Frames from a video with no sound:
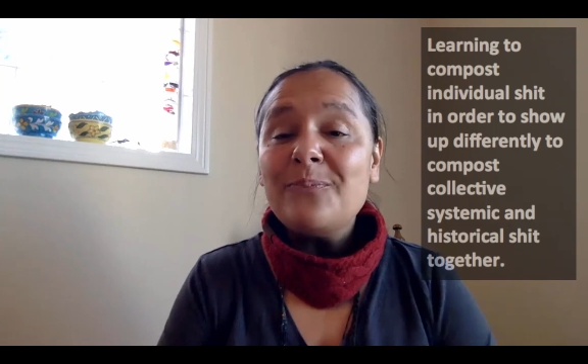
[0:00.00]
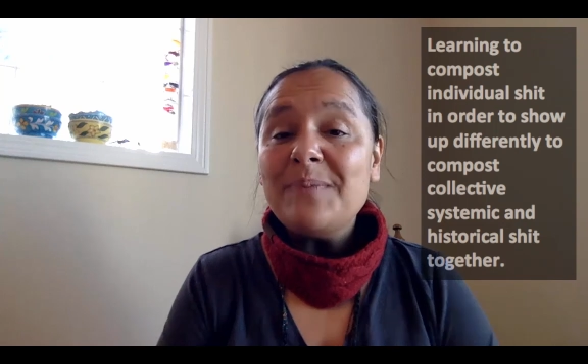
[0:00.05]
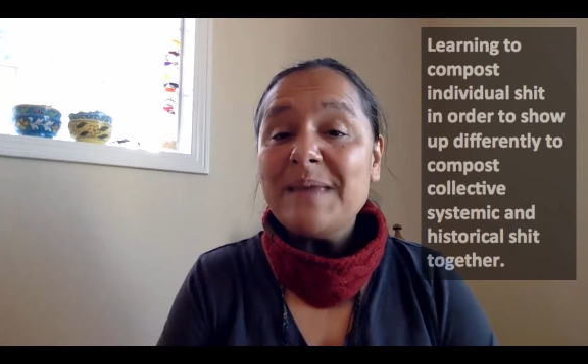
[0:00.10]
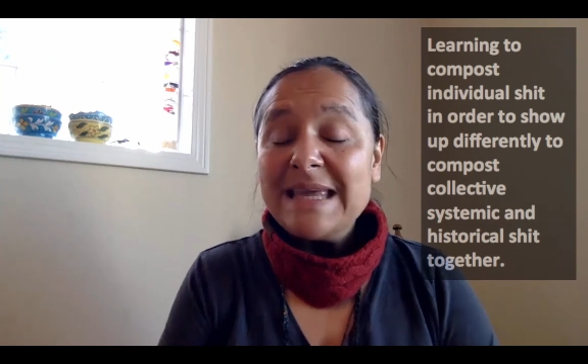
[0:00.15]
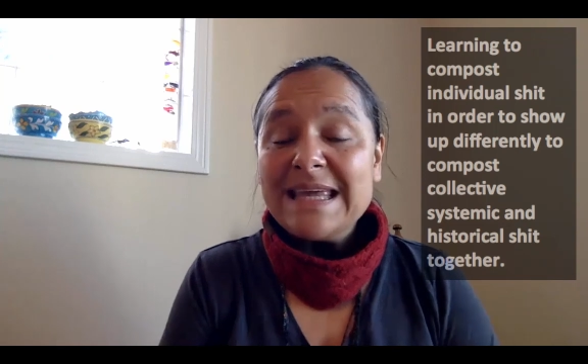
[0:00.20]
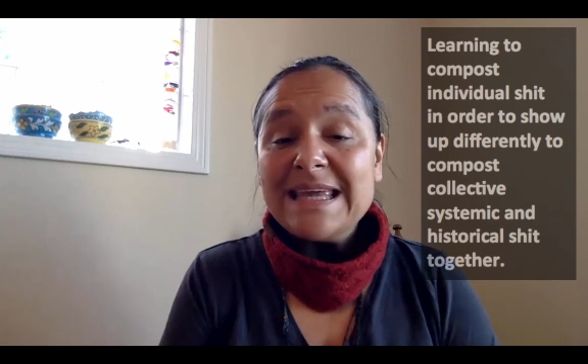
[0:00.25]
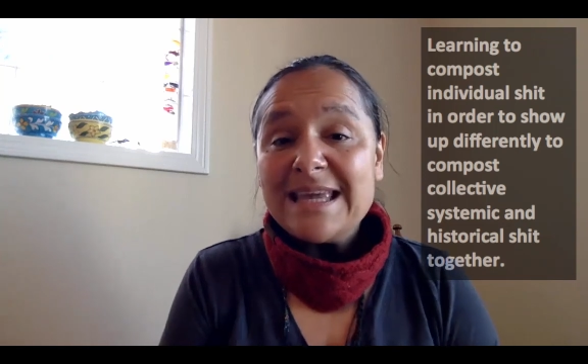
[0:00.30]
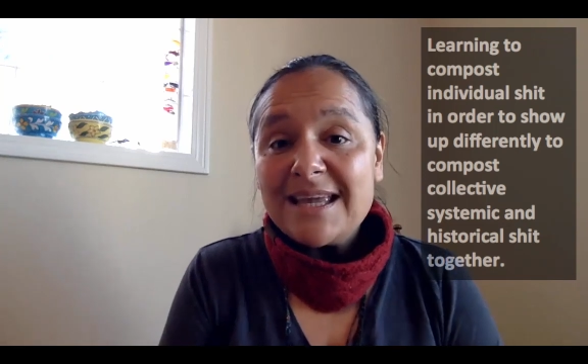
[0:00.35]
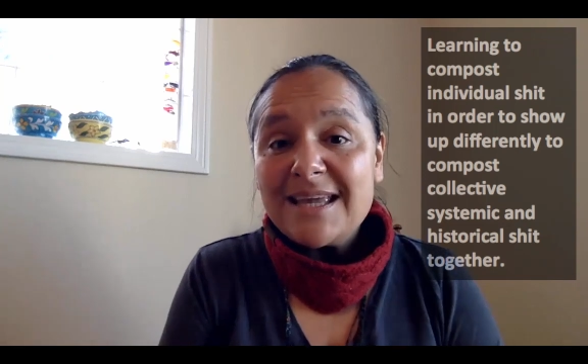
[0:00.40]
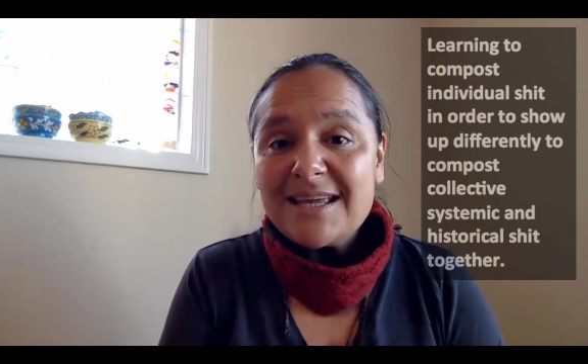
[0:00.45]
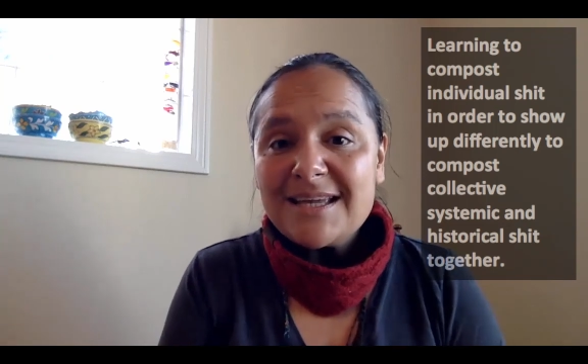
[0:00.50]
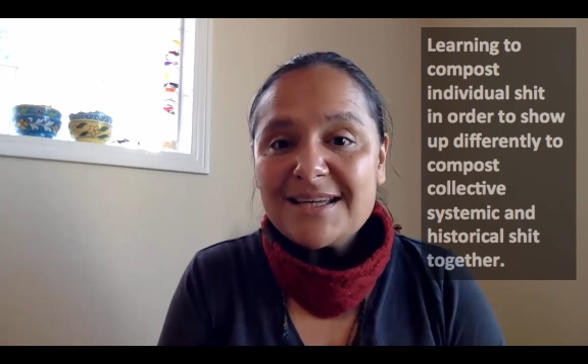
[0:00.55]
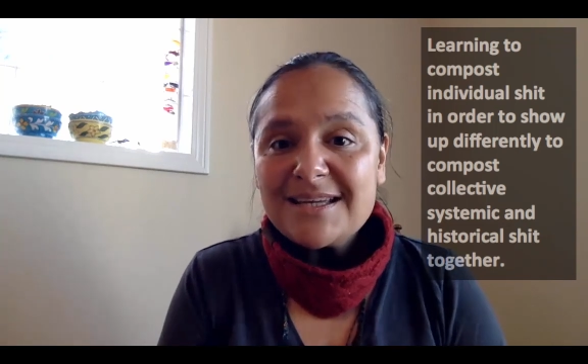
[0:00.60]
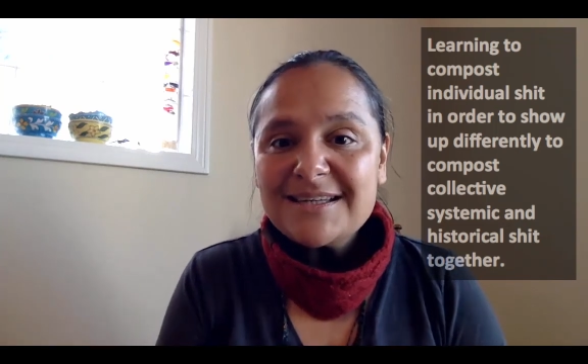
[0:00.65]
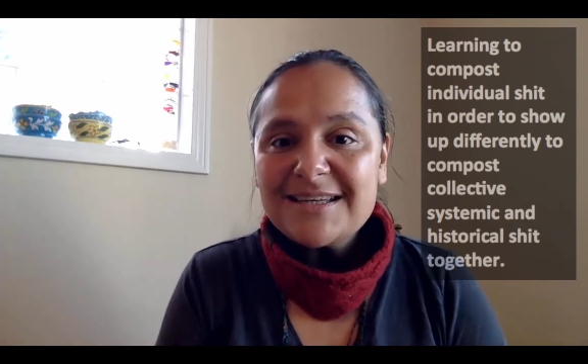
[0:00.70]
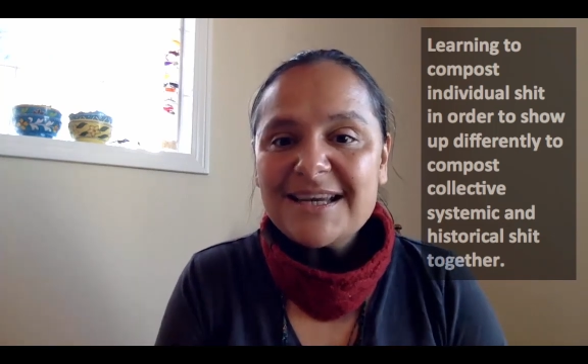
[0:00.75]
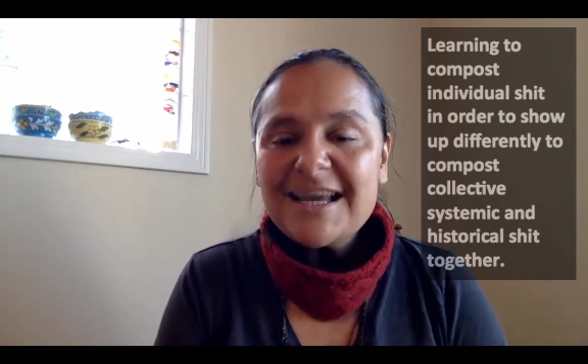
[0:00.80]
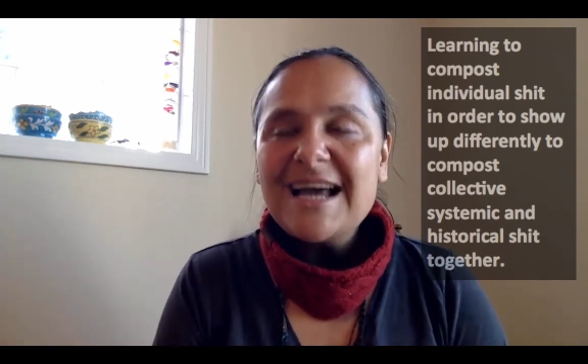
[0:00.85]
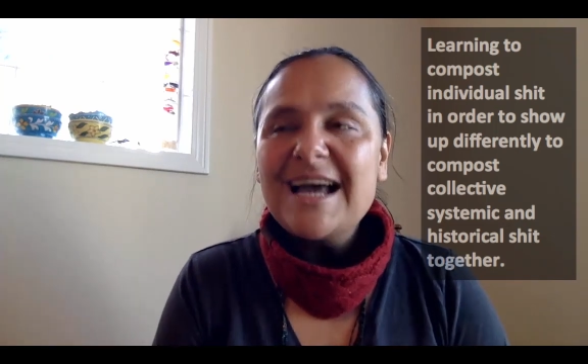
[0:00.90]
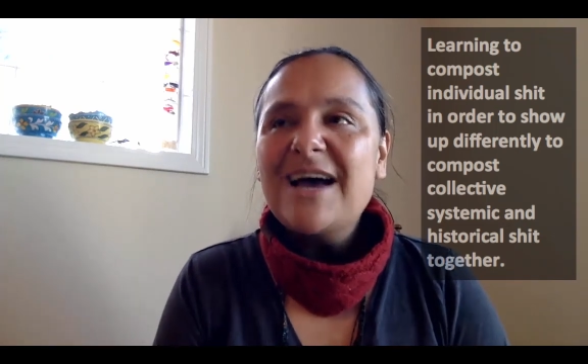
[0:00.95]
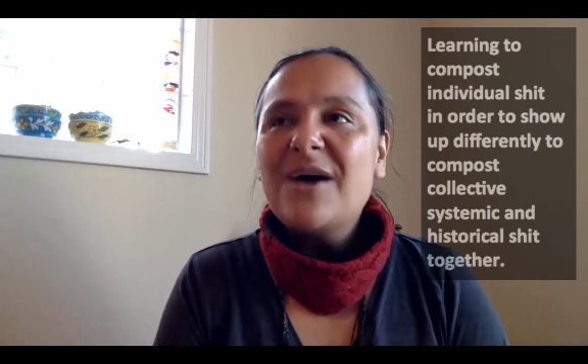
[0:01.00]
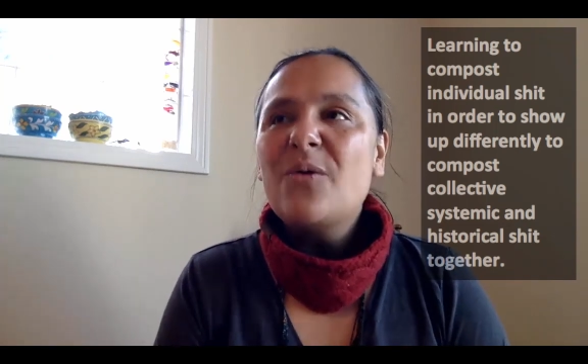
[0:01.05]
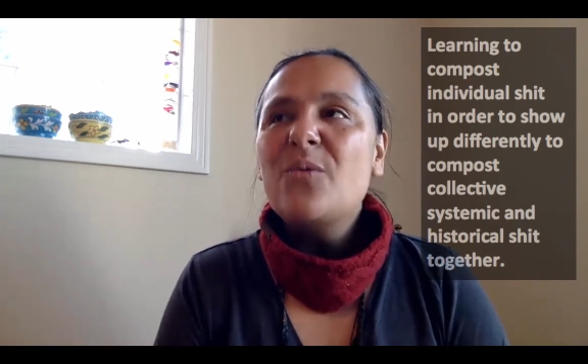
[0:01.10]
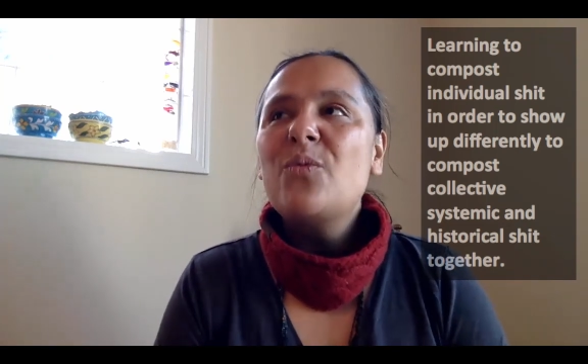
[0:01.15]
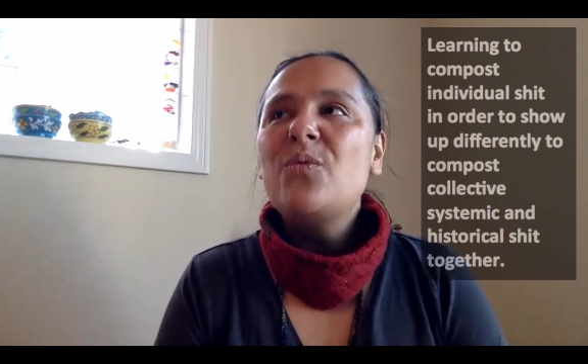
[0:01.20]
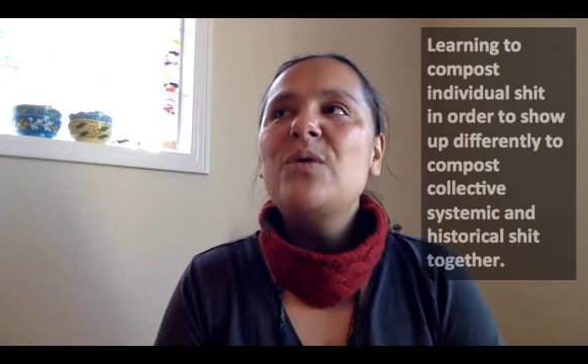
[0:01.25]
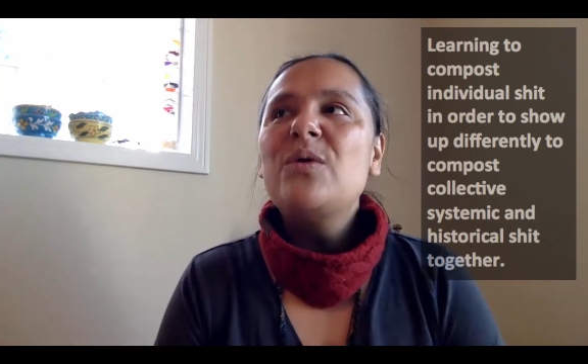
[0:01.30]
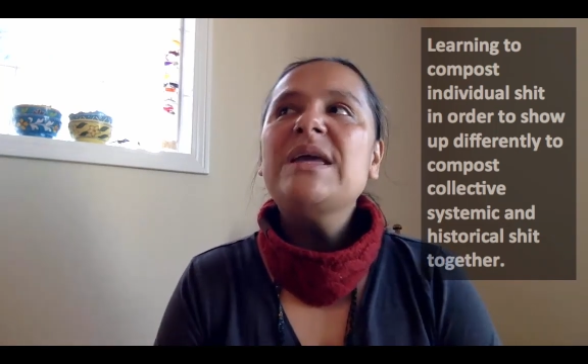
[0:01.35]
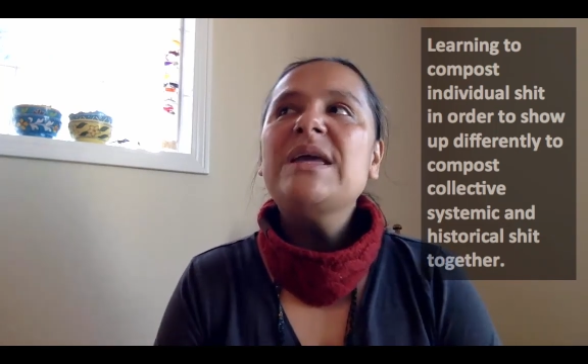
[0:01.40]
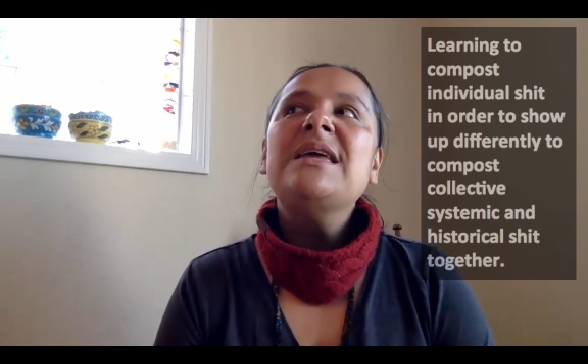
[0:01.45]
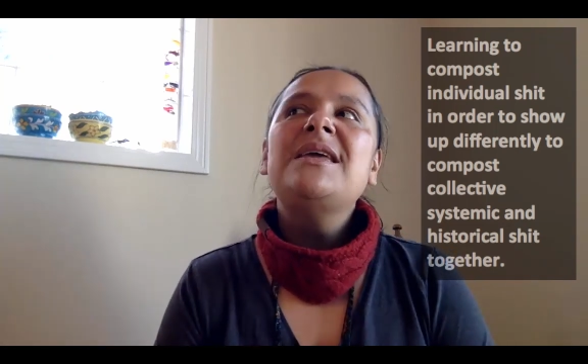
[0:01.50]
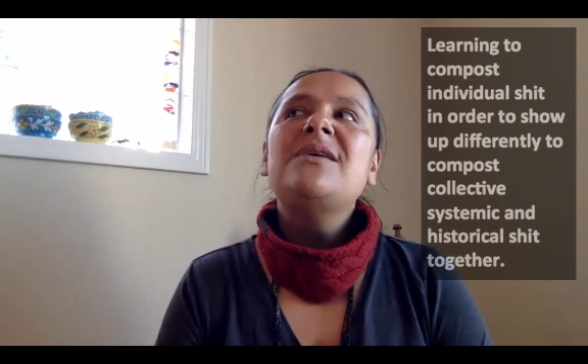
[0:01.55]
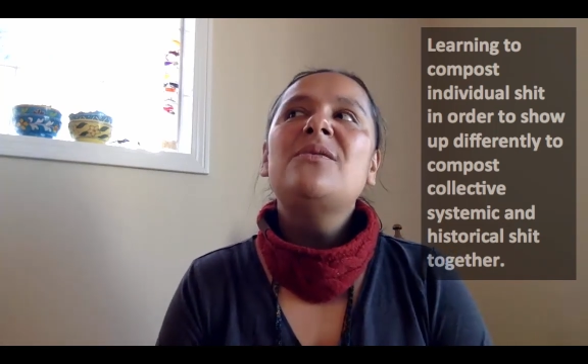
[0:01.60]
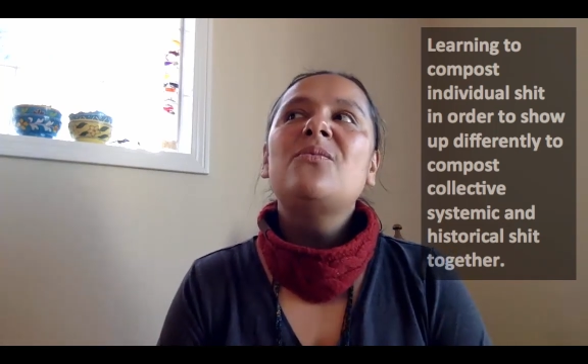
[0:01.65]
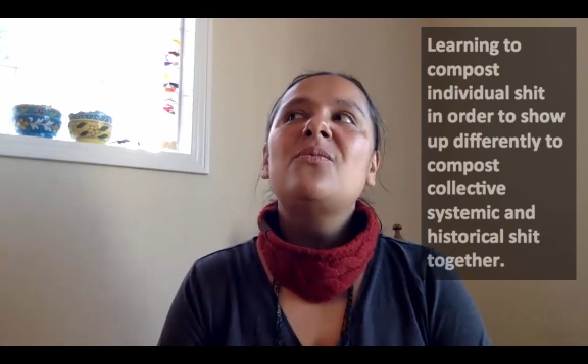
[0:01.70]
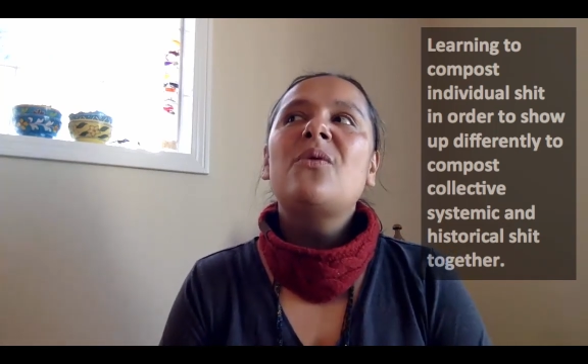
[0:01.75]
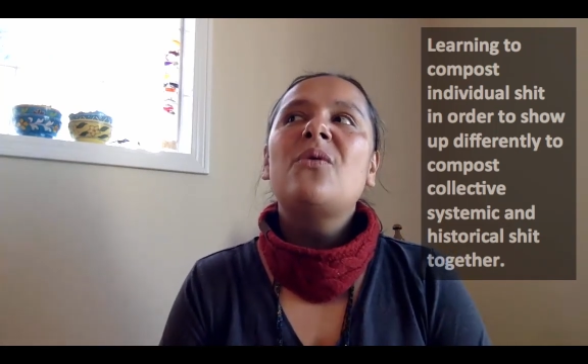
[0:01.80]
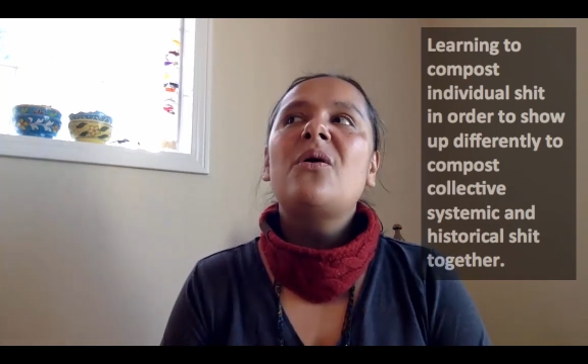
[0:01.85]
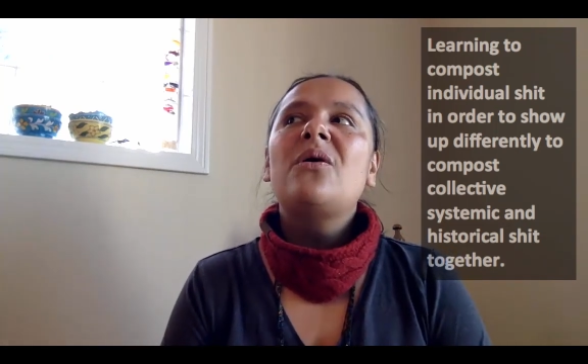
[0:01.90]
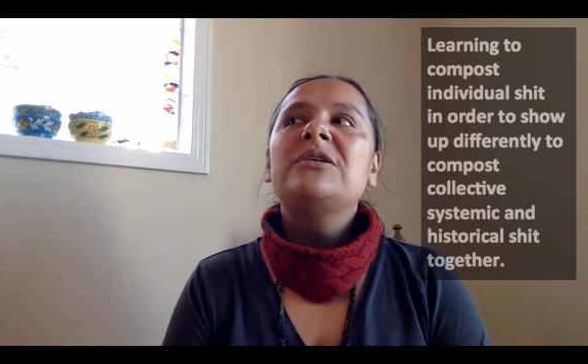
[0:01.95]
being, we
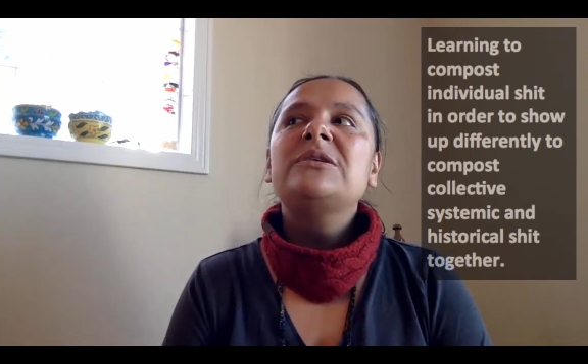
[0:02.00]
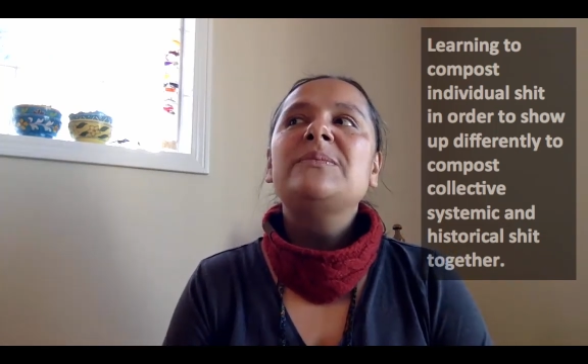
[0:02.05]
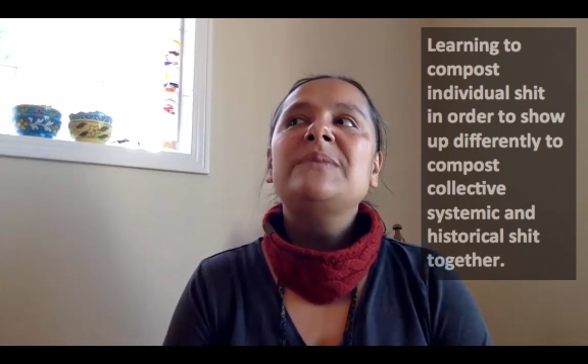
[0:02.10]
won't